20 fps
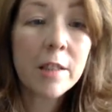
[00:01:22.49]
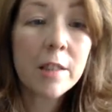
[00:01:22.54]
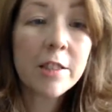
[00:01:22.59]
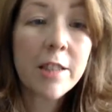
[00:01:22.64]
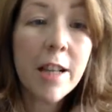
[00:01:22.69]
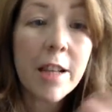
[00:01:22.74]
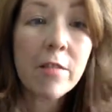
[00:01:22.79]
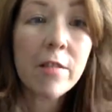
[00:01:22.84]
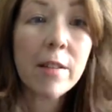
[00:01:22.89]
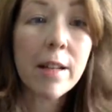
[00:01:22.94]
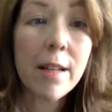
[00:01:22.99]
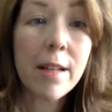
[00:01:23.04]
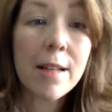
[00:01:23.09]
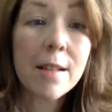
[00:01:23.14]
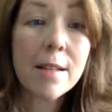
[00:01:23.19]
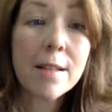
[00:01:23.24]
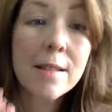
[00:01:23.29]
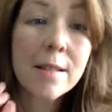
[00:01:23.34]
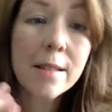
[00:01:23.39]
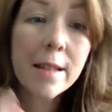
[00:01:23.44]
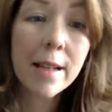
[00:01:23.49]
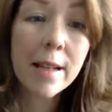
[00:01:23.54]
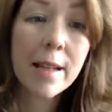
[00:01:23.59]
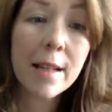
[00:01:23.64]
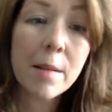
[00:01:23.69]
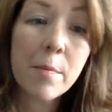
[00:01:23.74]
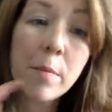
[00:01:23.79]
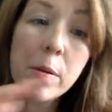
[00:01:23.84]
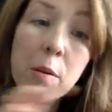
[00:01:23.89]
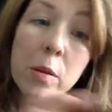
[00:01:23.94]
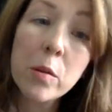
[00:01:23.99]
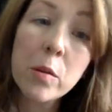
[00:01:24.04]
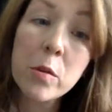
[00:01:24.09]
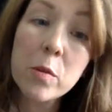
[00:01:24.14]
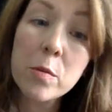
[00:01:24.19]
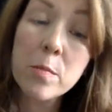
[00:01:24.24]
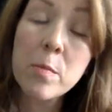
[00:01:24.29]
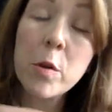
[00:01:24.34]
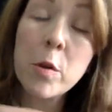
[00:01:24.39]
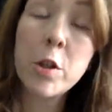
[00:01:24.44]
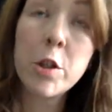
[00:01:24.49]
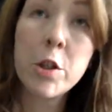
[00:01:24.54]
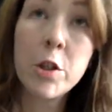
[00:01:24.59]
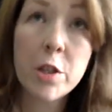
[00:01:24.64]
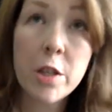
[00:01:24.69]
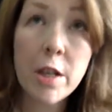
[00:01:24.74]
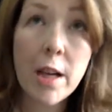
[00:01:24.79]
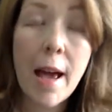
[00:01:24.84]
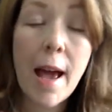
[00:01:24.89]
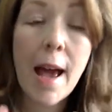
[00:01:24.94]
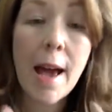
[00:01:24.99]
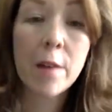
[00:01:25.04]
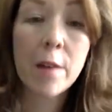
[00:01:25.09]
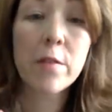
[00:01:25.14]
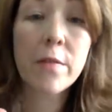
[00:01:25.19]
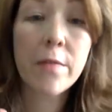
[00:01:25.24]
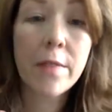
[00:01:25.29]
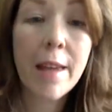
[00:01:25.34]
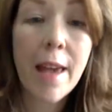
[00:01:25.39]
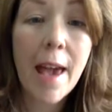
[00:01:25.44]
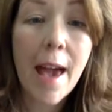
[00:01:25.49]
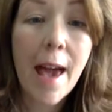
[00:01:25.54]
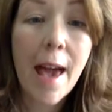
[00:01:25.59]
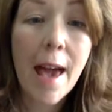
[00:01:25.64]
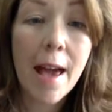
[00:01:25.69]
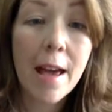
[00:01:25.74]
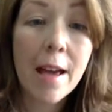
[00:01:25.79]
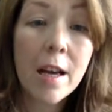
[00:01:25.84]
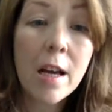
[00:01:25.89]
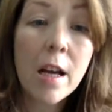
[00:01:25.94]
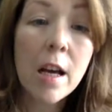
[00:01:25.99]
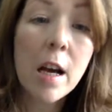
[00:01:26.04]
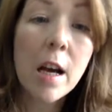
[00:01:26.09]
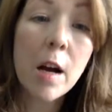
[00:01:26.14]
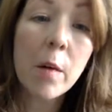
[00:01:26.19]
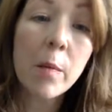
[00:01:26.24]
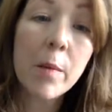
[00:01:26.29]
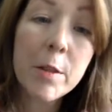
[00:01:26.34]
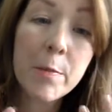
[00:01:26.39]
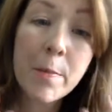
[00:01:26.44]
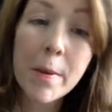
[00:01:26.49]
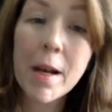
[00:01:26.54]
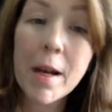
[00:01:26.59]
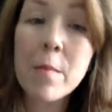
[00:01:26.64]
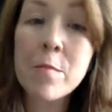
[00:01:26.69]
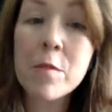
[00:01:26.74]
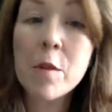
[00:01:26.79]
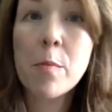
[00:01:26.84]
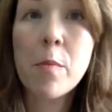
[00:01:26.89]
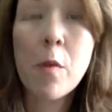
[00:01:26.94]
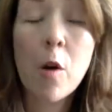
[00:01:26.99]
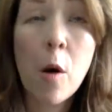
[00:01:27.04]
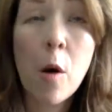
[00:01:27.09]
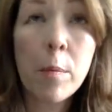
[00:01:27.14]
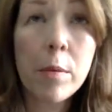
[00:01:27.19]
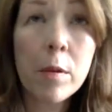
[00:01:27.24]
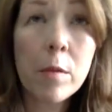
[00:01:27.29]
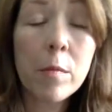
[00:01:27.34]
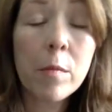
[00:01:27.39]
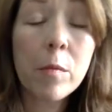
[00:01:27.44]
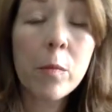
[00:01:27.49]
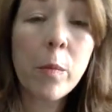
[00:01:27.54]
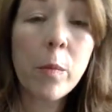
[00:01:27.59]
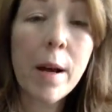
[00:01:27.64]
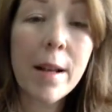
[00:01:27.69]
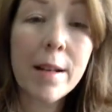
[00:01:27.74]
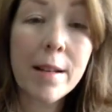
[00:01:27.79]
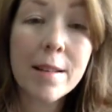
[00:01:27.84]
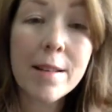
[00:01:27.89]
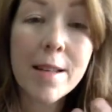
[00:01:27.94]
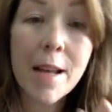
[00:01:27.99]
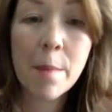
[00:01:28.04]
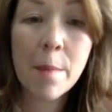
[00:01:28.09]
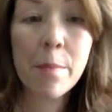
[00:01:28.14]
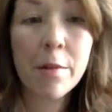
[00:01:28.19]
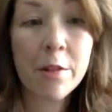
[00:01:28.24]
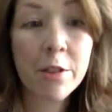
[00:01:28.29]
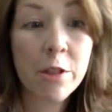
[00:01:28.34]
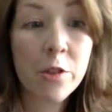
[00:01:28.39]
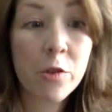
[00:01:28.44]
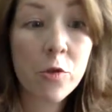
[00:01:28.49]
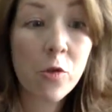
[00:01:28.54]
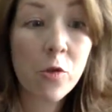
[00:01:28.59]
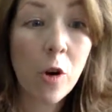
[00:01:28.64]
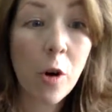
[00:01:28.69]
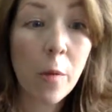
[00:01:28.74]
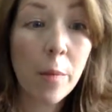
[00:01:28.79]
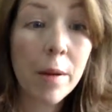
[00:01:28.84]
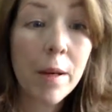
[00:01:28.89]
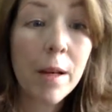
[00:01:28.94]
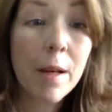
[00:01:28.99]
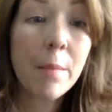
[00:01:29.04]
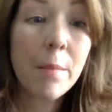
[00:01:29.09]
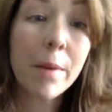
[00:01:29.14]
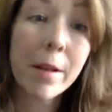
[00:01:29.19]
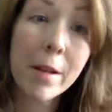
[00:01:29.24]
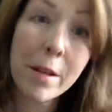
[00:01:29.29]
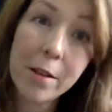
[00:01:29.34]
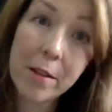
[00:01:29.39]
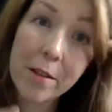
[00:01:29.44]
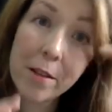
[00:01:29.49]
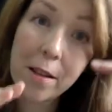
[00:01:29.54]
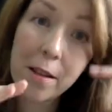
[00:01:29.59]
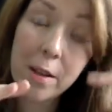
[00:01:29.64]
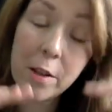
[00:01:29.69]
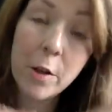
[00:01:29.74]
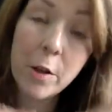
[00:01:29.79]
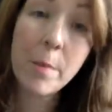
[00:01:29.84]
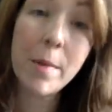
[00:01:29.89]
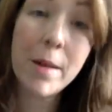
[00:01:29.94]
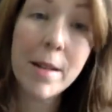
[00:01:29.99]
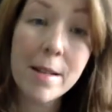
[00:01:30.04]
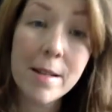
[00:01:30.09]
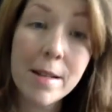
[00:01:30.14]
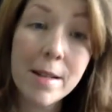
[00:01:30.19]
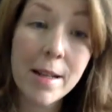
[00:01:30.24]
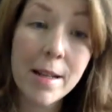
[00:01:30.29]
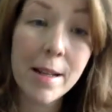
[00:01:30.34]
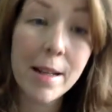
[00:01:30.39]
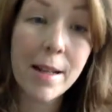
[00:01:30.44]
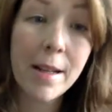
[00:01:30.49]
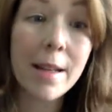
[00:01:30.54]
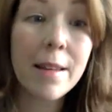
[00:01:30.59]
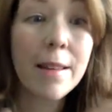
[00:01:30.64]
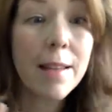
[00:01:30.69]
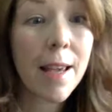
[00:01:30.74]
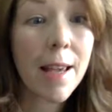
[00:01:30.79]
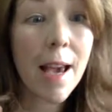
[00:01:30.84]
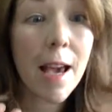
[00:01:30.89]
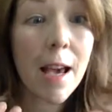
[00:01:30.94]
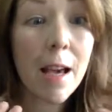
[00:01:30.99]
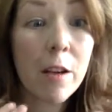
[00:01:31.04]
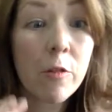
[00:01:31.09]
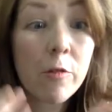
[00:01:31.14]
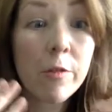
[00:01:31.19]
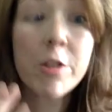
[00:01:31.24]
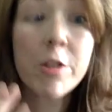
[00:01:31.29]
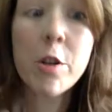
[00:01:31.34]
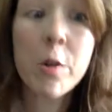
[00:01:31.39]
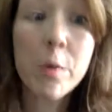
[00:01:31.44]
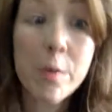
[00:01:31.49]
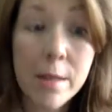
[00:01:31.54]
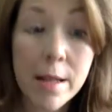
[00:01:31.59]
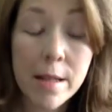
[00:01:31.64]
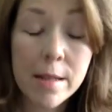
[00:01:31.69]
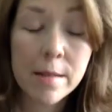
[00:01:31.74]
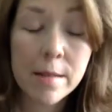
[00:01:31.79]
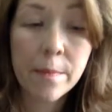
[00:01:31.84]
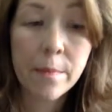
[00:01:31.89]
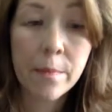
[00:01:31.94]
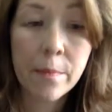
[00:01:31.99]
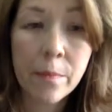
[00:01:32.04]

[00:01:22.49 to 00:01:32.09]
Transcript: Generally, skin pulls moisture out of the air, which becomes a problem when temperatures drop because humidity in the air reduces.